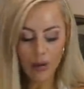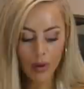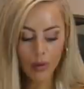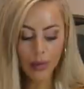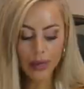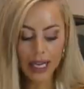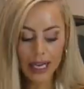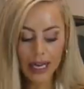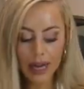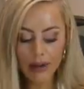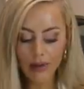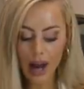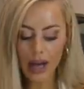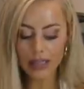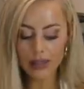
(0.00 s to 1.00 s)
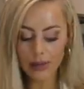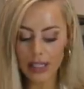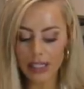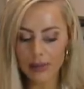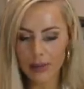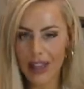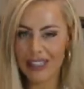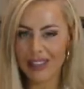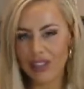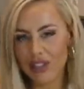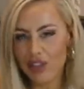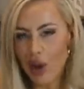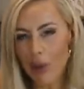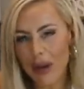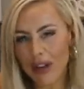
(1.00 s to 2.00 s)
Well, we can add raspberries, but that's
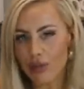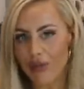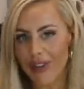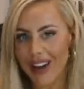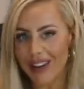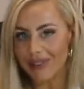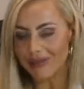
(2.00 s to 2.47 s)
just so much red.